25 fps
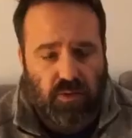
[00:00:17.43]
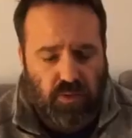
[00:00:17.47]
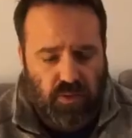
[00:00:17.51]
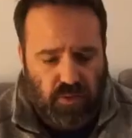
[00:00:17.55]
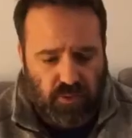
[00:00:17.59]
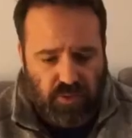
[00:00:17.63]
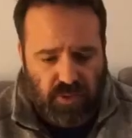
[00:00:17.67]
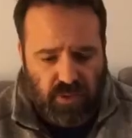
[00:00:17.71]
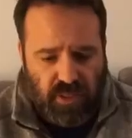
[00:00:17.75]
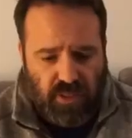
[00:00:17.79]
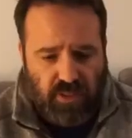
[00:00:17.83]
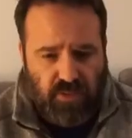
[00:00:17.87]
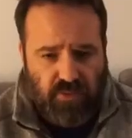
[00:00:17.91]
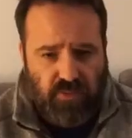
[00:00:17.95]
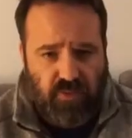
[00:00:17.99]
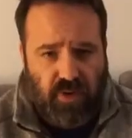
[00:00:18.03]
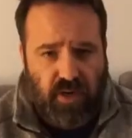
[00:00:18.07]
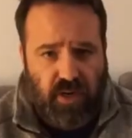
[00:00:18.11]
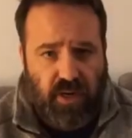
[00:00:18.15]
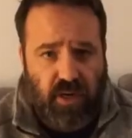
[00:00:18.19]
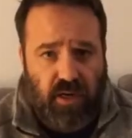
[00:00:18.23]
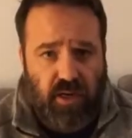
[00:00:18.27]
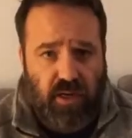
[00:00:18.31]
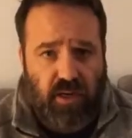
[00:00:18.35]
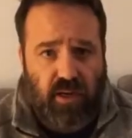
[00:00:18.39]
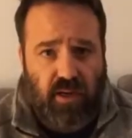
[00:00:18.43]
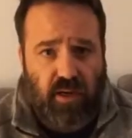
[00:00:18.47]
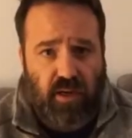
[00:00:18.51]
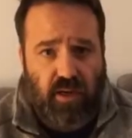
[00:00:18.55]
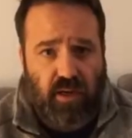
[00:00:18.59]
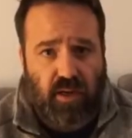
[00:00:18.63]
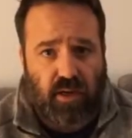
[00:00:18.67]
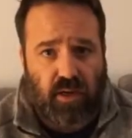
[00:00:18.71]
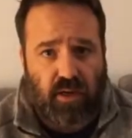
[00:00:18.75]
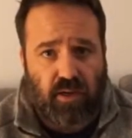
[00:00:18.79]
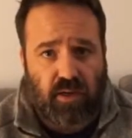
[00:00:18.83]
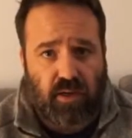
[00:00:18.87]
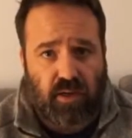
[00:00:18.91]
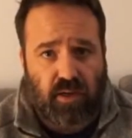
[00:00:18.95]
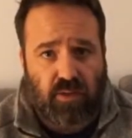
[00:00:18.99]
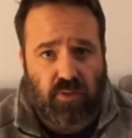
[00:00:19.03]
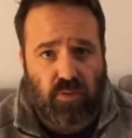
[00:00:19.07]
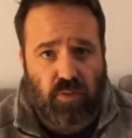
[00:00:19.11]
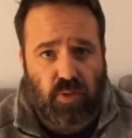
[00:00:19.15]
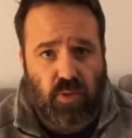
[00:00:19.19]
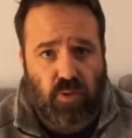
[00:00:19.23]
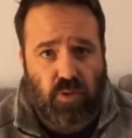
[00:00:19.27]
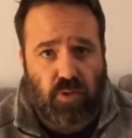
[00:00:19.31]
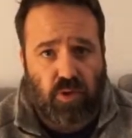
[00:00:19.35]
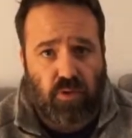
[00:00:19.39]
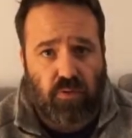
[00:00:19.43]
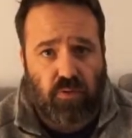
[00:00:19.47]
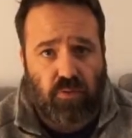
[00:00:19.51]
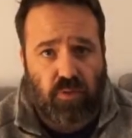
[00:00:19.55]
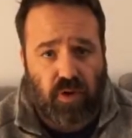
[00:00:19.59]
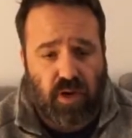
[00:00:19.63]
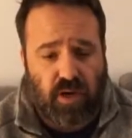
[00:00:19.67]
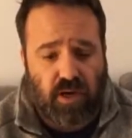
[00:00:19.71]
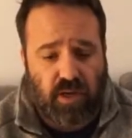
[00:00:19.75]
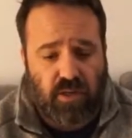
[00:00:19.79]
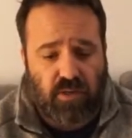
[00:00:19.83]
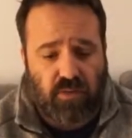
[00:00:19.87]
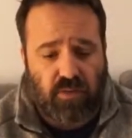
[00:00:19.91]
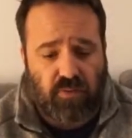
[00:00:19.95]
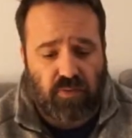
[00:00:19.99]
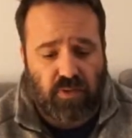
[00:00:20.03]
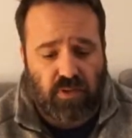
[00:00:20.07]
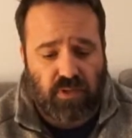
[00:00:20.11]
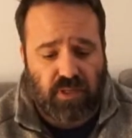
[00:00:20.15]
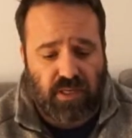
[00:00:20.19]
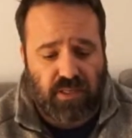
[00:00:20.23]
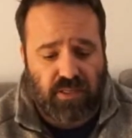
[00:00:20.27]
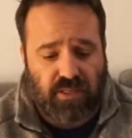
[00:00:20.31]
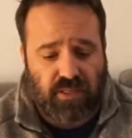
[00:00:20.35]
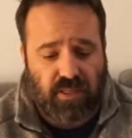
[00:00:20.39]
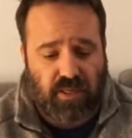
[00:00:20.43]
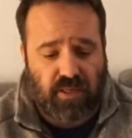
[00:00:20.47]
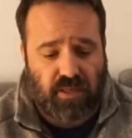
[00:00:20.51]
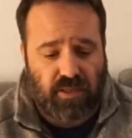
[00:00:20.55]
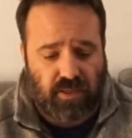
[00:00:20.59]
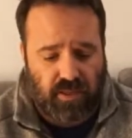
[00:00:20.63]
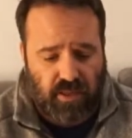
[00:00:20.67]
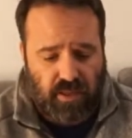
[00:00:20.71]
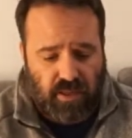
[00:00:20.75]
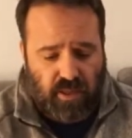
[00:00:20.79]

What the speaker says: So today's Friday, and as we all know, Fridays are for testing.